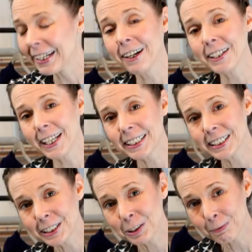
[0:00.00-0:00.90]
Now, yes,
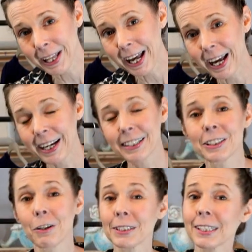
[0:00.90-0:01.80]
it's black,
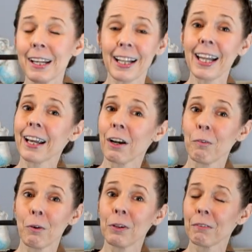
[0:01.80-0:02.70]
so it's not like I
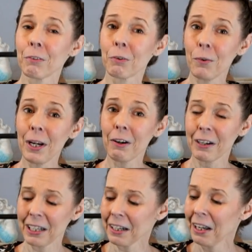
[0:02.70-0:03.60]
won't ever wear
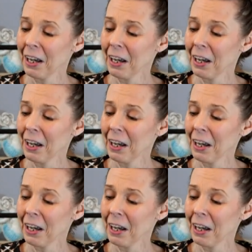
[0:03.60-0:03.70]
it,